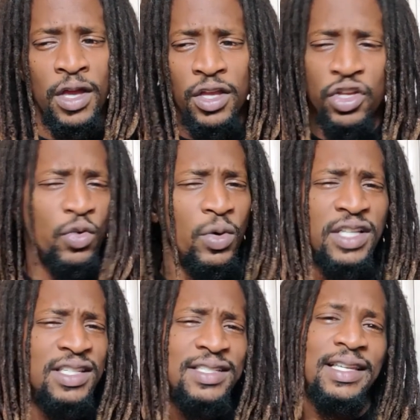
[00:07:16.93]
You don't want to
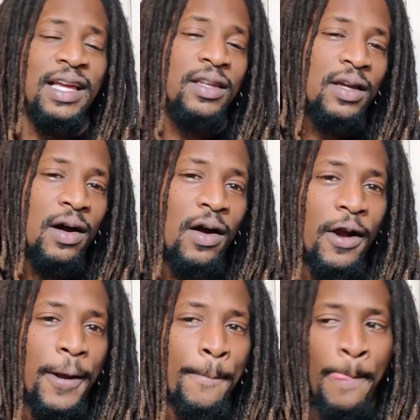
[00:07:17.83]
just get the
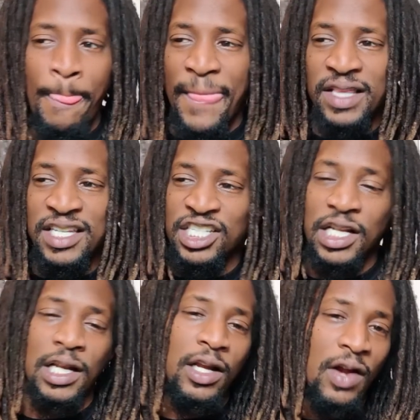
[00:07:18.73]
card and
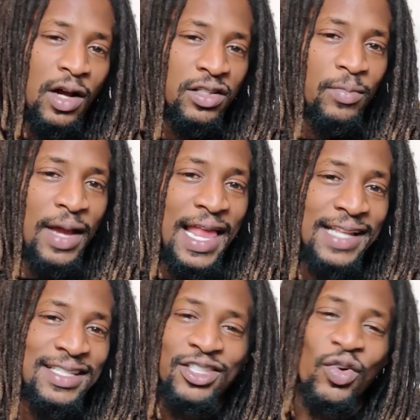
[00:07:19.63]
just clear out the
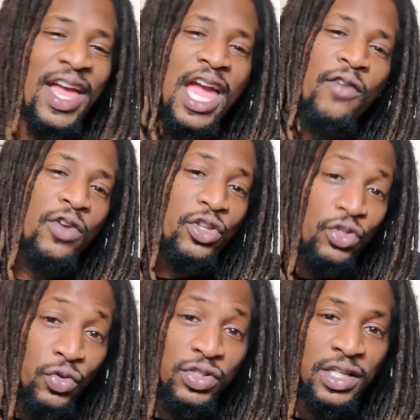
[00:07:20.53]
balance and don't ever
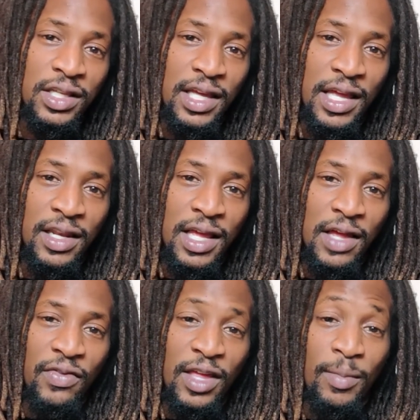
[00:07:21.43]
use it again.
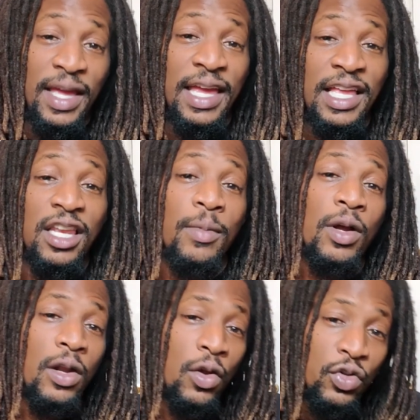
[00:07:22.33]
They may end up
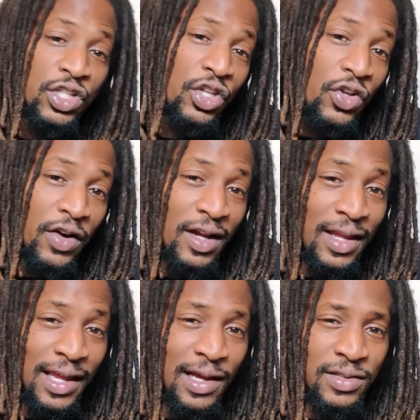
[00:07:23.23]
closing your
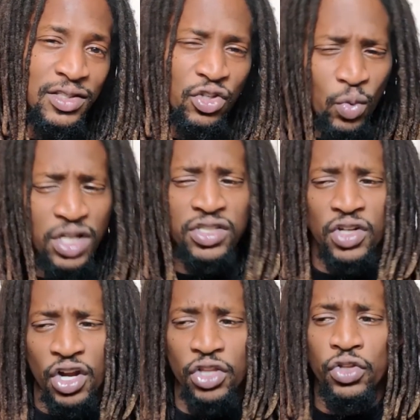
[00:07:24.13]
account. So you want to
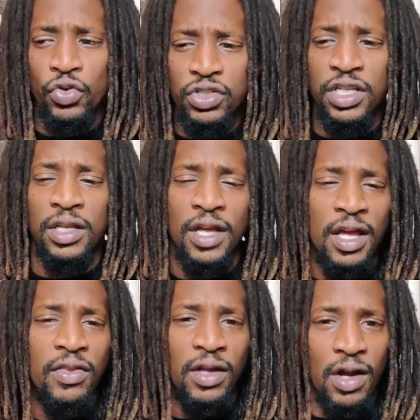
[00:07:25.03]
start using
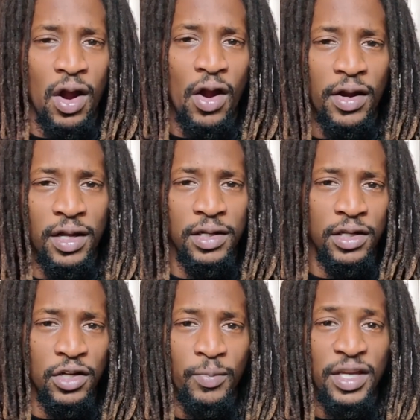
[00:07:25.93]
the card a
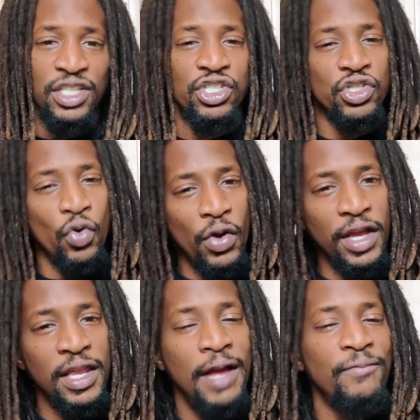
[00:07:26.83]
little bit,
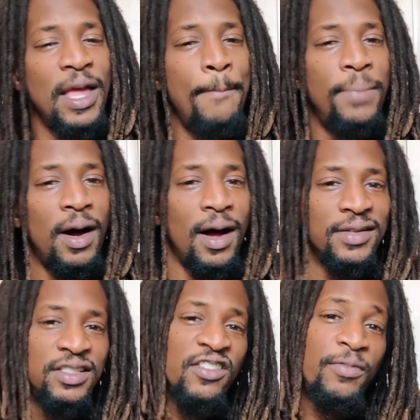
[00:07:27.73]
showing that
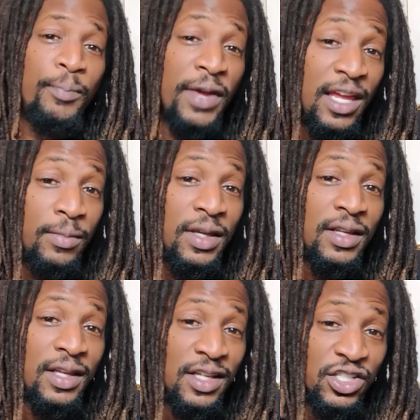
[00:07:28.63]
positive
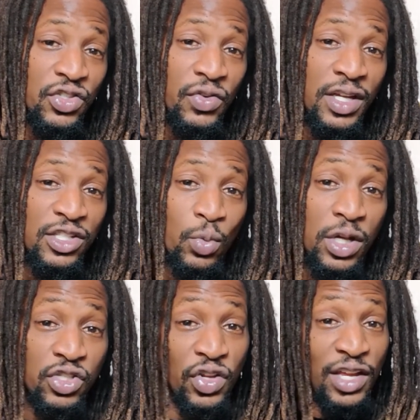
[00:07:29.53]
payment history as
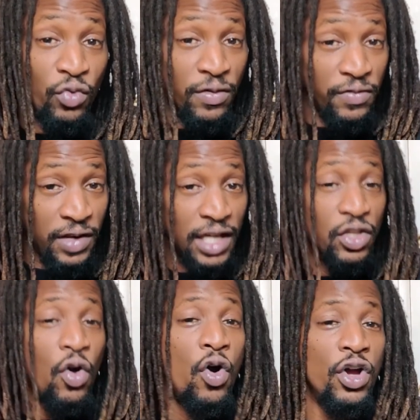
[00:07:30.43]
well, so it can reflect
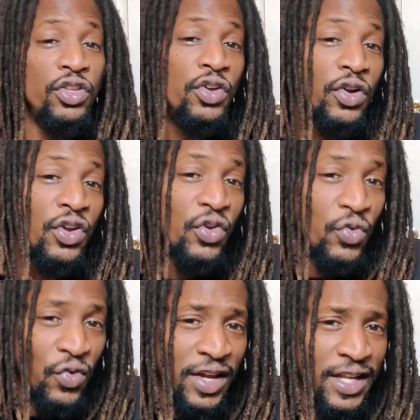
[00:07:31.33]
on your
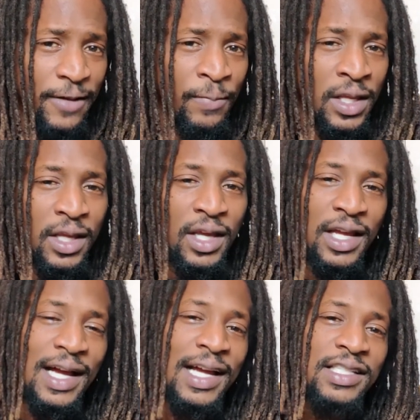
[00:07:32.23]
credit.
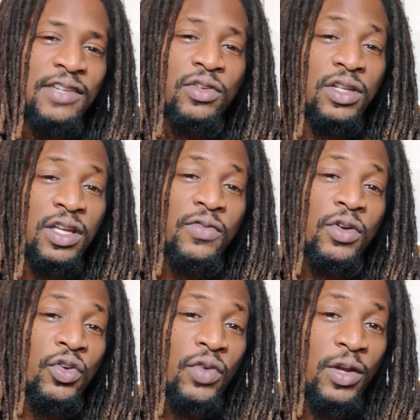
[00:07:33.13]
Guys, if you're looking for
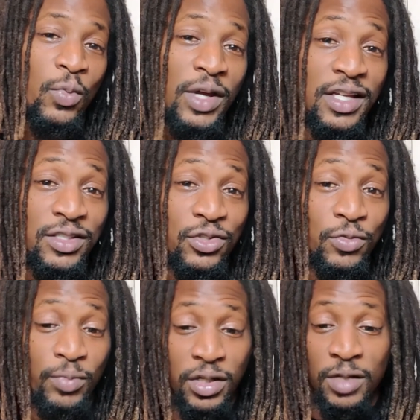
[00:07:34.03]
a great way to
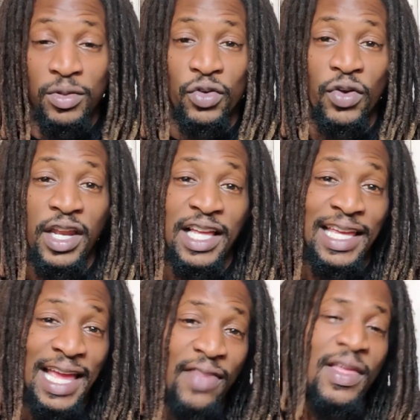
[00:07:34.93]
build up your credit,
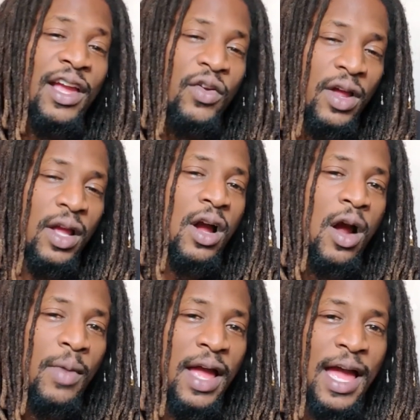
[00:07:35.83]
get that Credit
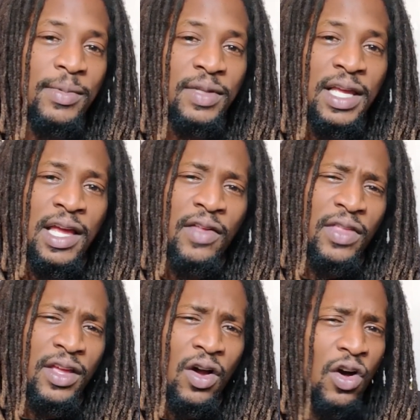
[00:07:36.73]
Karma app.
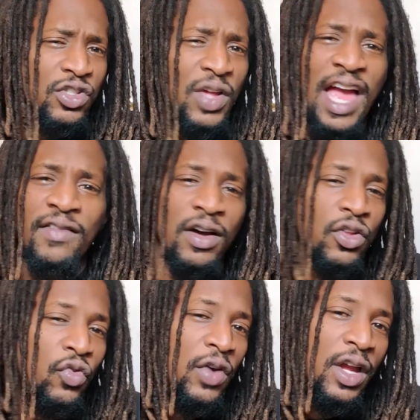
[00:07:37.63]
They also have
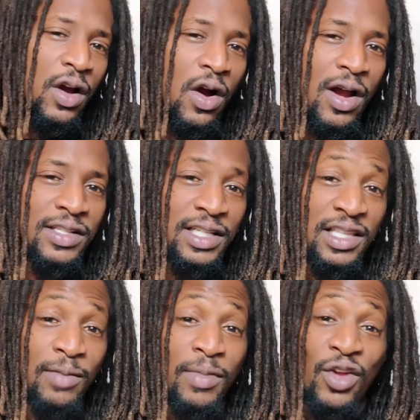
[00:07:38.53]
other great cards that
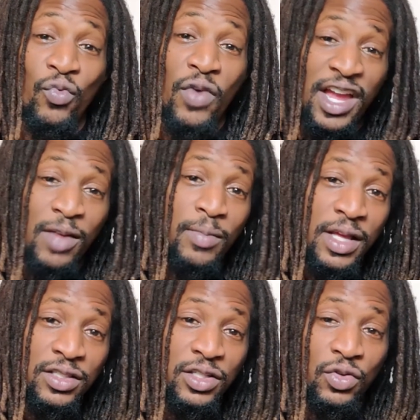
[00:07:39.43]
they may
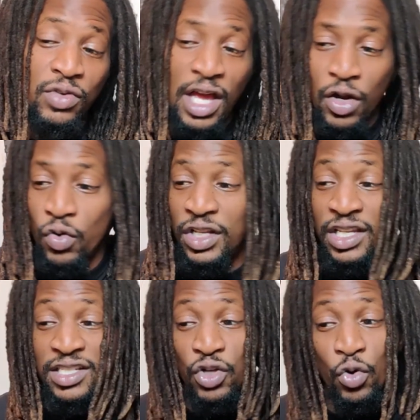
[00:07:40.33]
recommend to you, not only
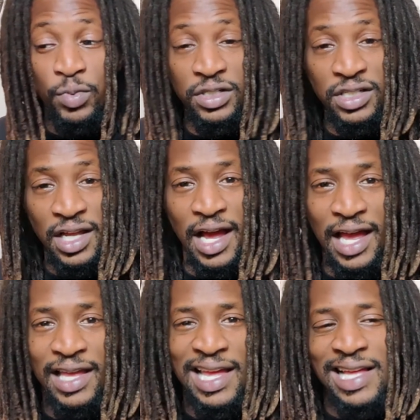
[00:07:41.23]
this OpenSky.